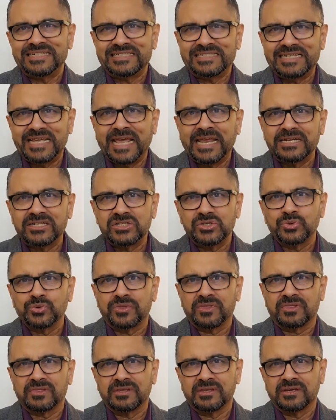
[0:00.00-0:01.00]
dead to
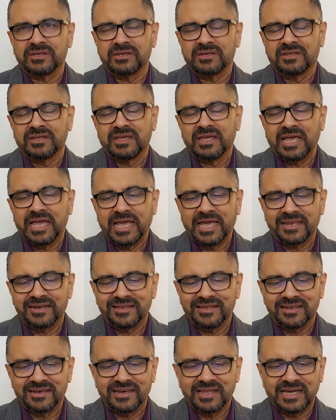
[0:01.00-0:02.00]
sin and
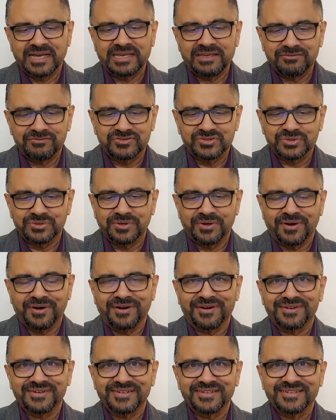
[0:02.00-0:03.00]
alive to
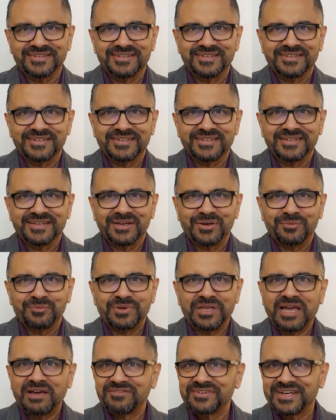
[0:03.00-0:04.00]
God. We
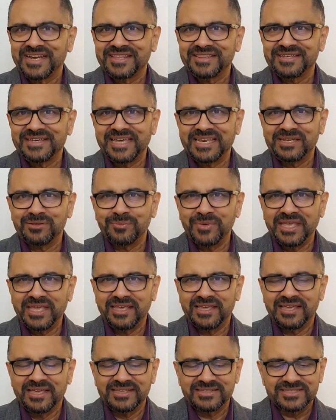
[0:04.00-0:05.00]
have another
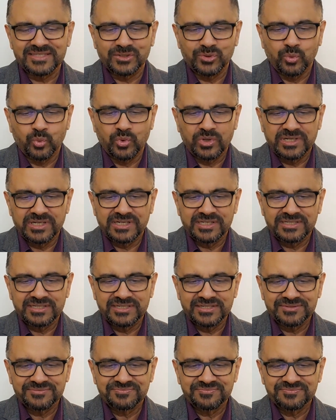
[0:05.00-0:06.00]
enemy. It's the world.
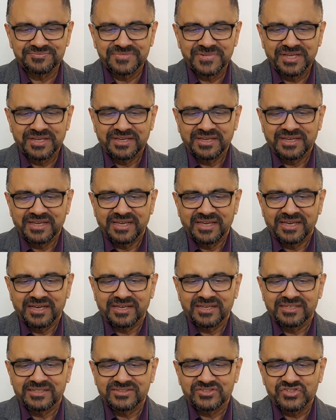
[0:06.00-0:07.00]

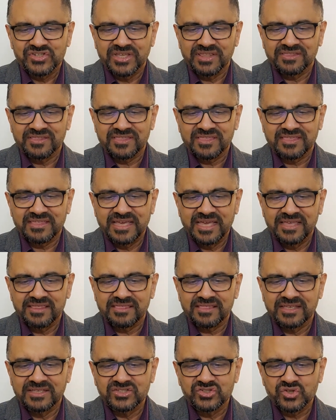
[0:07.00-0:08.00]
Jesus says
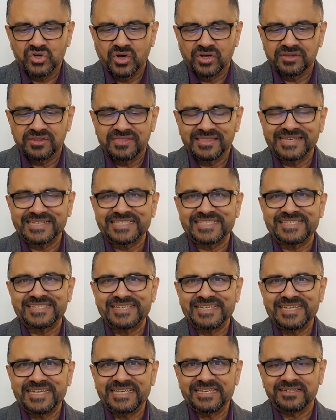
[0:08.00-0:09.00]
in John
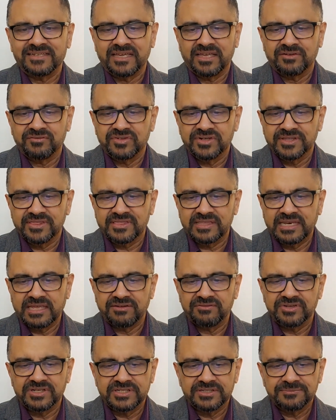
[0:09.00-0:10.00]
16 and verse
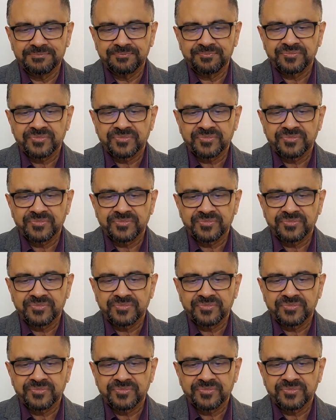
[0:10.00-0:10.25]
11,